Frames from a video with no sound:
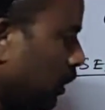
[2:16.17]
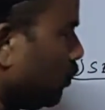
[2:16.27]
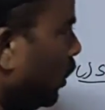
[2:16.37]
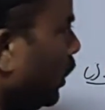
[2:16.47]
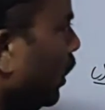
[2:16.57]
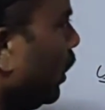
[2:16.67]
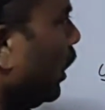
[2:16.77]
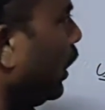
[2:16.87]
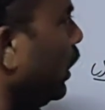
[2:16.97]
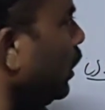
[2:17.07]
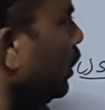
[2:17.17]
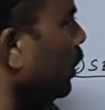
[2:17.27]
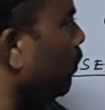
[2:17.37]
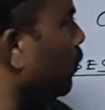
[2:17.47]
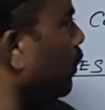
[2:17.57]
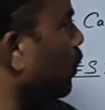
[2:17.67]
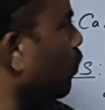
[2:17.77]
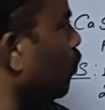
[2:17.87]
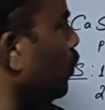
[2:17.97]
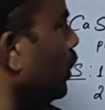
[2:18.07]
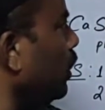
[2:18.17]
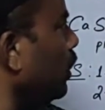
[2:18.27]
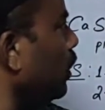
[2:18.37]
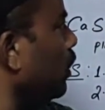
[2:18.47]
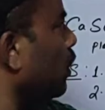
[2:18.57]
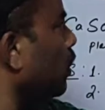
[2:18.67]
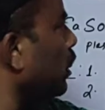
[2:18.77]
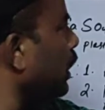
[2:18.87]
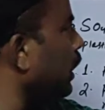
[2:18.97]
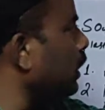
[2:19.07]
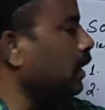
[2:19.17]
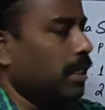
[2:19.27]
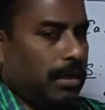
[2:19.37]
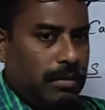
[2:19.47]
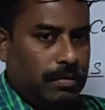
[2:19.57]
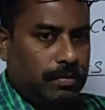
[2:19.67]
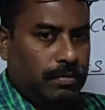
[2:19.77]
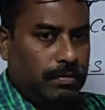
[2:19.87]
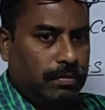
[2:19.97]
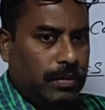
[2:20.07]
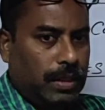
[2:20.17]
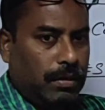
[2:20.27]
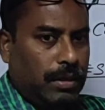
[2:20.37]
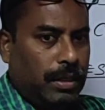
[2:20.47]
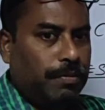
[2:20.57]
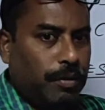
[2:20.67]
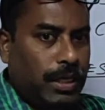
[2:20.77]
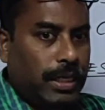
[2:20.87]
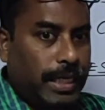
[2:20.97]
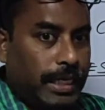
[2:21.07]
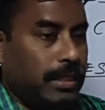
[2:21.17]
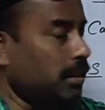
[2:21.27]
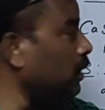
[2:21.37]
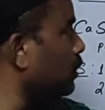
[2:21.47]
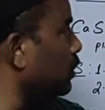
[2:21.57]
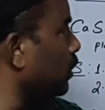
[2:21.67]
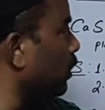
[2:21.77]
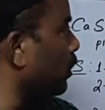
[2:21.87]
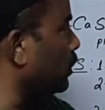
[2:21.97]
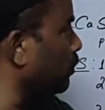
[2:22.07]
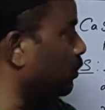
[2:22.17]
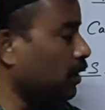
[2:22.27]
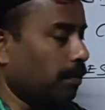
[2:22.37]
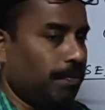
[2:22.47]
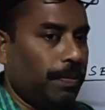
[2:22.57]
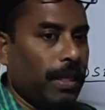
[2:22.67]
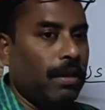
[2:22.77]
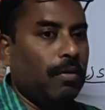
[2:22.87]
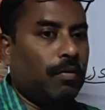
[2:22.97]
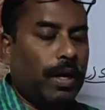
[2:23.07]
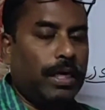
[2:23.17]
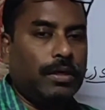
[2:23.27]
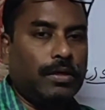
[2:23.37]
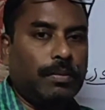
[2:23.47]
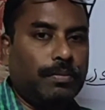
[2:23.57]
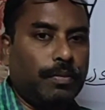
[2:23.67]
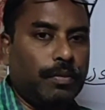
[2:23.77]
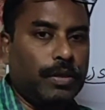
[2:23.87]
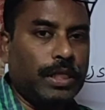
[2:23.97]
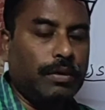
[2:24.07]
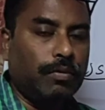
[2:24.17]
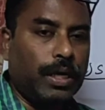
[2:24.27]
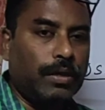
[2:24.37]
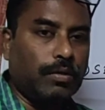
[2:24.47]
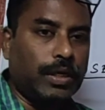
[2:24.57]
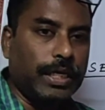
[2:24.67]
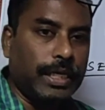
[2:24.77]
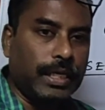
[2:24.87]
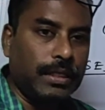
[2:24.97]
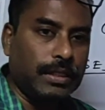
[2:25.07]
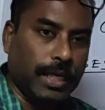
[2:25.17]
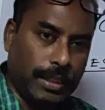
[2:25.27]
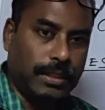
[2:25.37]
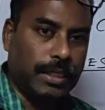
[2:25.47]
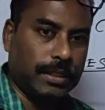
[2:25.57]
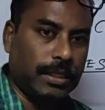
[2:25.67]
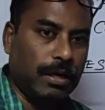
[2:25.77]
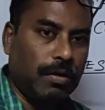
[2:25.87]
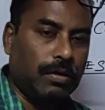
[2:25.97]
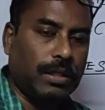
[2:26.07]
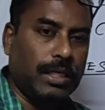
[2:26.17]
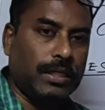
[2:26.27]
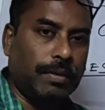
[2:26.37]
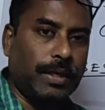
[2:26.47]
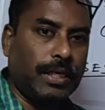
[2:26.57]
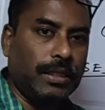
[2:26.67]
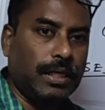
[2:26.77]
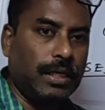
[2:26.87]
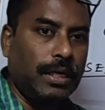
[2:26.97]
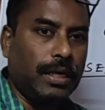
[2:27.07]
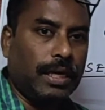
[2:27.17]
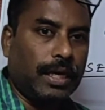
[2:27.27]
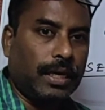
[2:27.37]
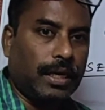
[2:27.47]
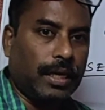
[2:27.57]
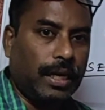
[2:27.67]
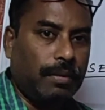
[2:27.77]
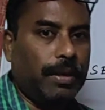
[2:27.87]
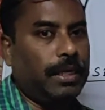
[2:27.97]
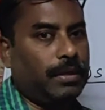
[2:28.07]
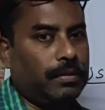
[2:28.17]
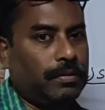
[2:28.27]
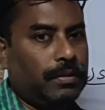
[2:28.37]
means what? Again, if we heat here, if we will heat this gypsum within 120 degrees Celsius or 373 Kelvin,